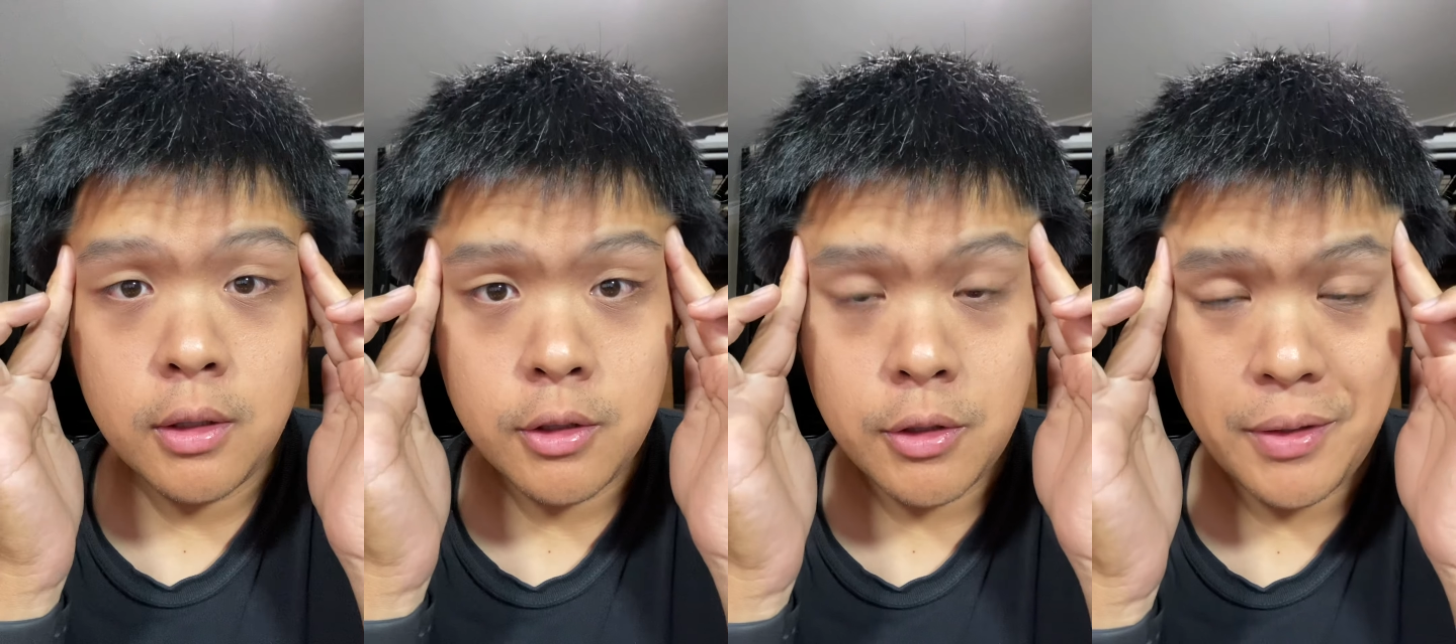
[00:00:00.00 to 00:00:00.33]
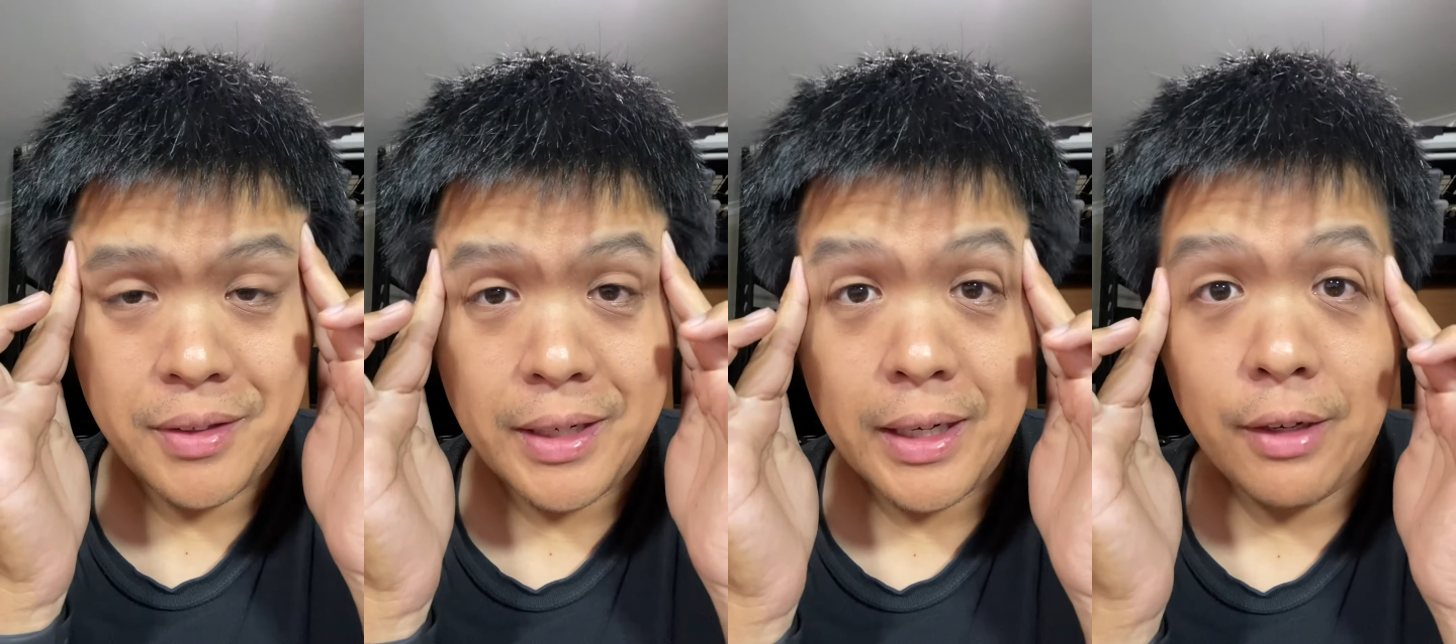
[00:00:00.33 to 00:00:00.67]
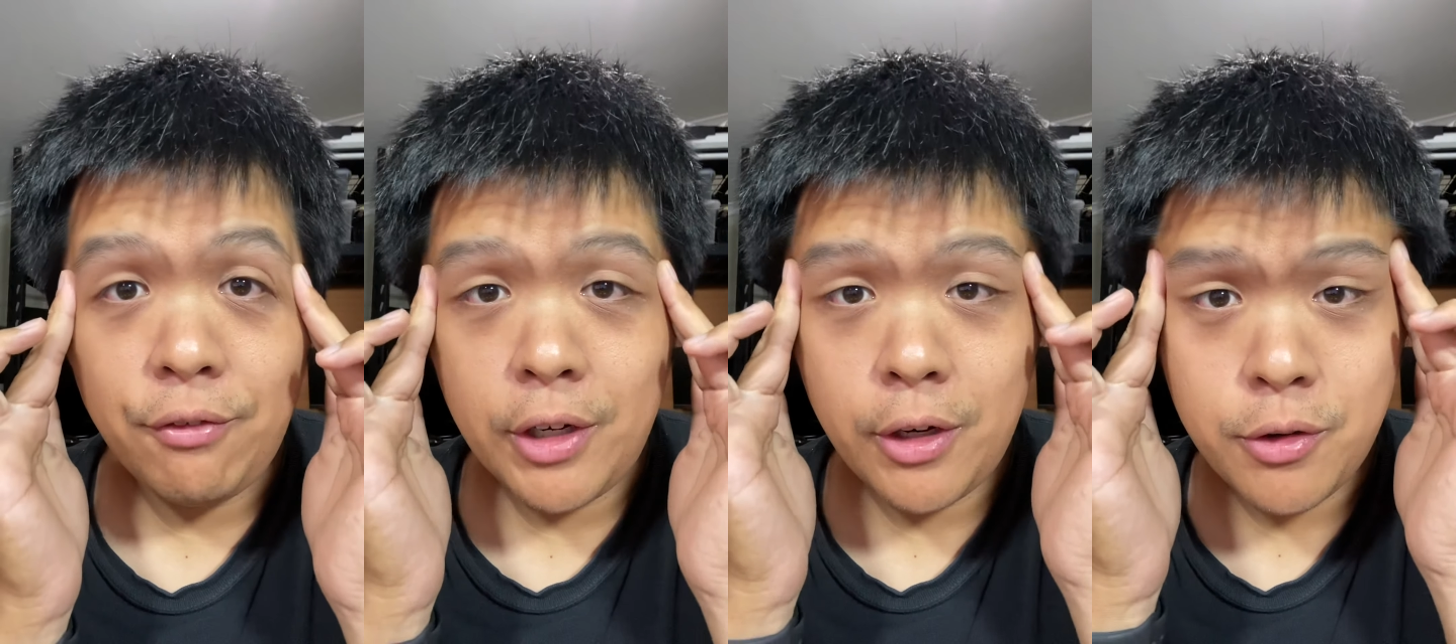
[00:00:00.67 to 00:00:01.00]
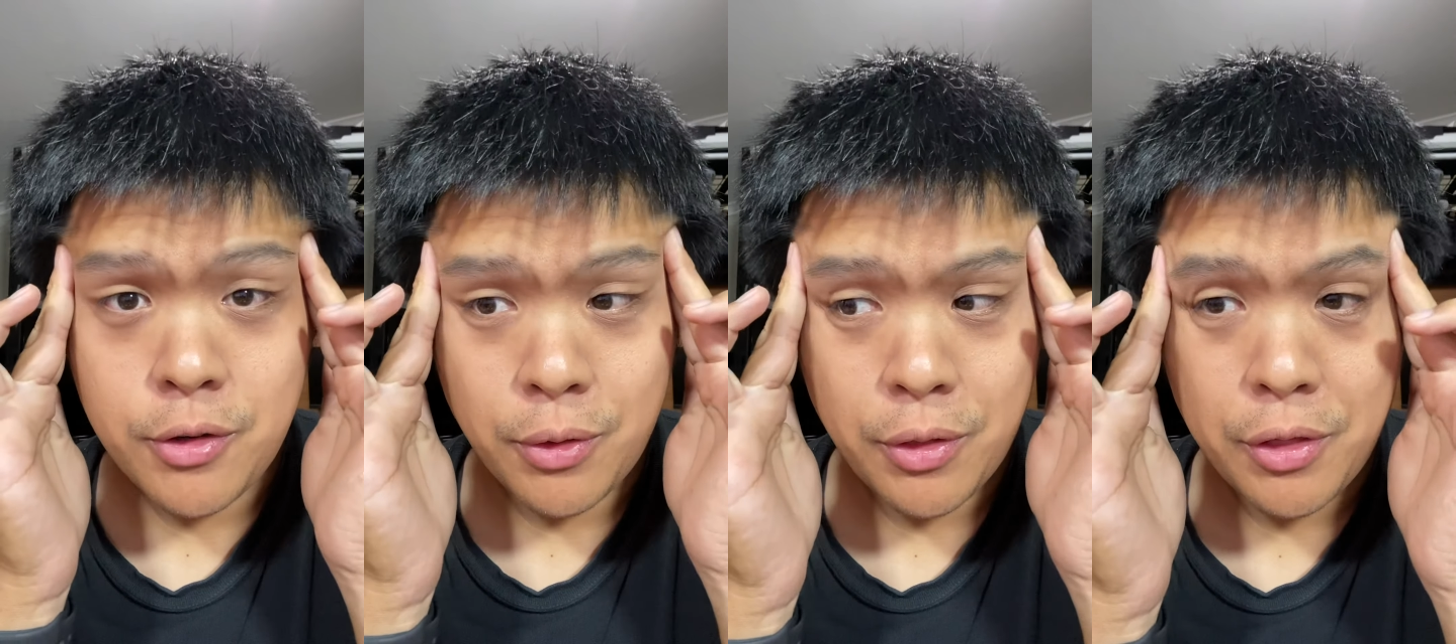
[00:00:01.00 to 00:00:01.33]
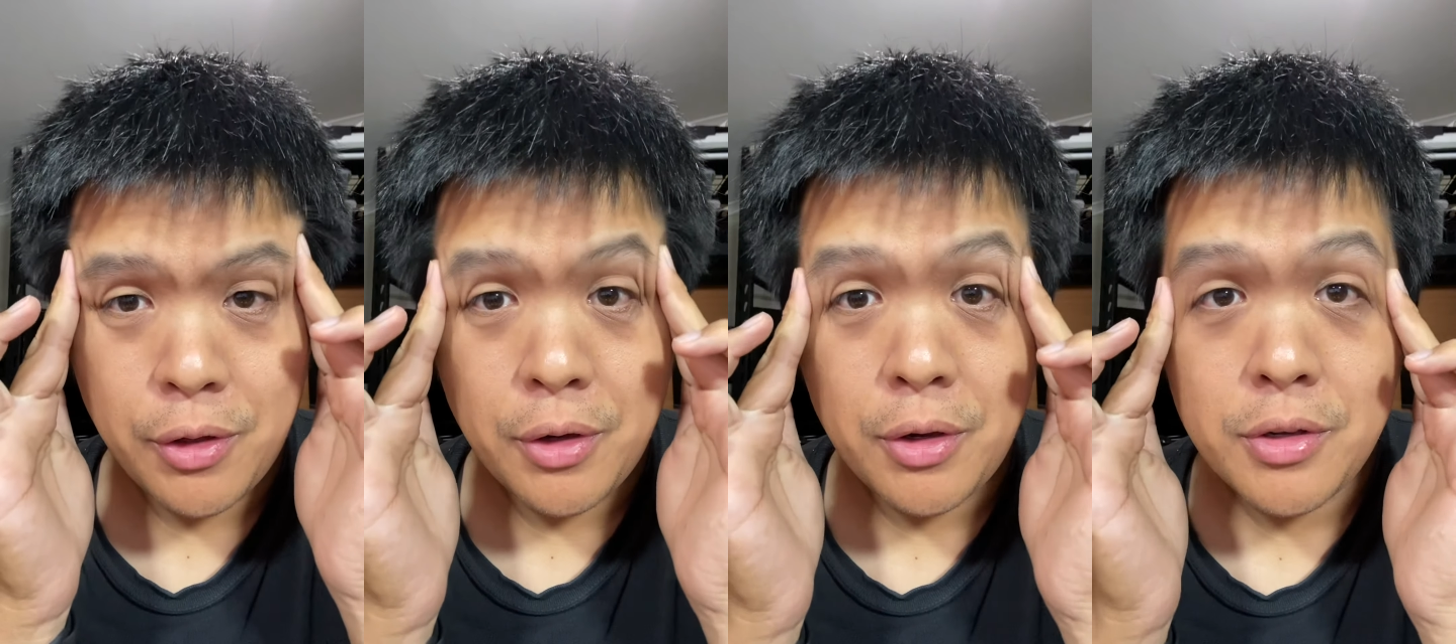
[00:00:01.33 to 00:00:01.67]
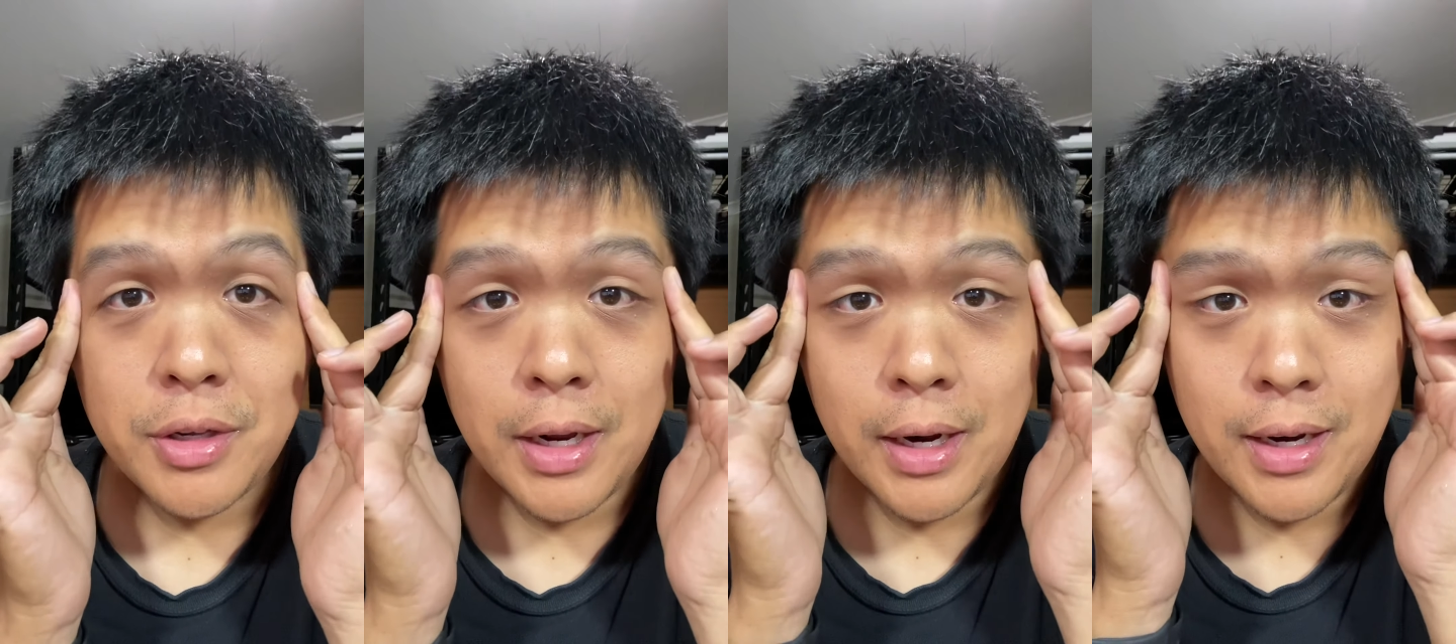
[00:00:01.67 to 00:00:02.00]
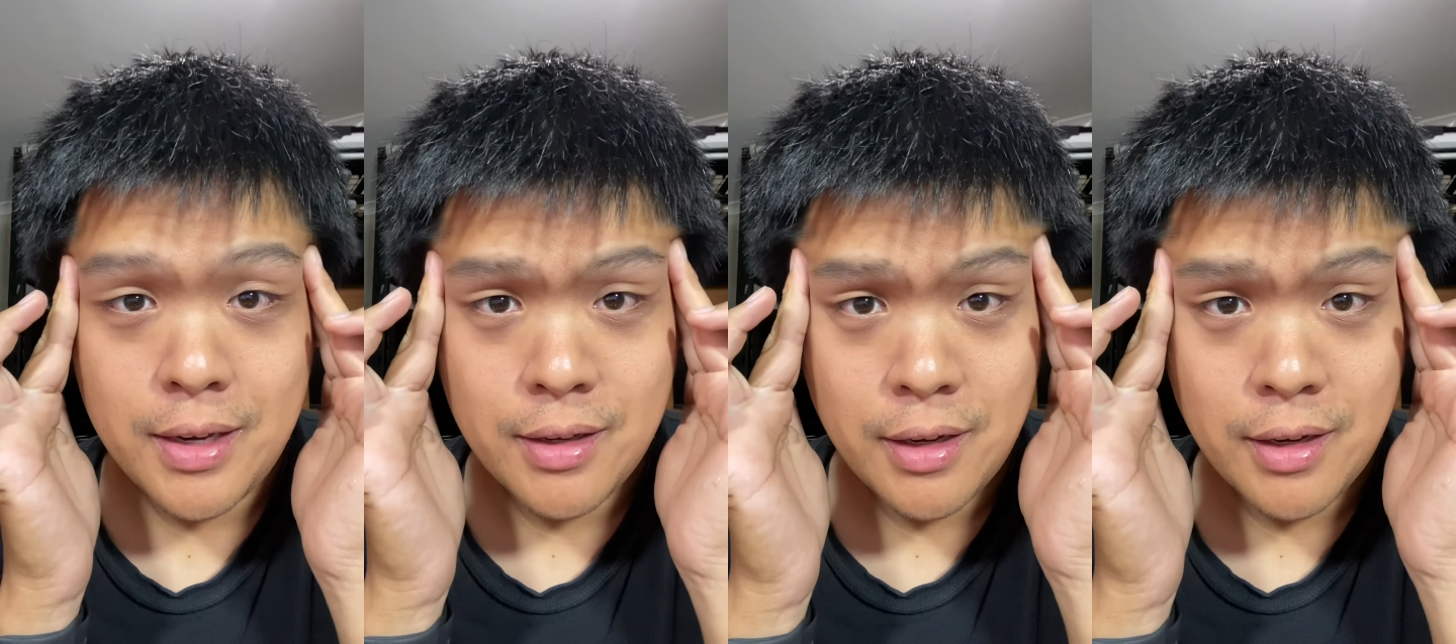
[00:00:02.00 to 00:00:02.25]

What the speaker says: So daily videos on Thursdays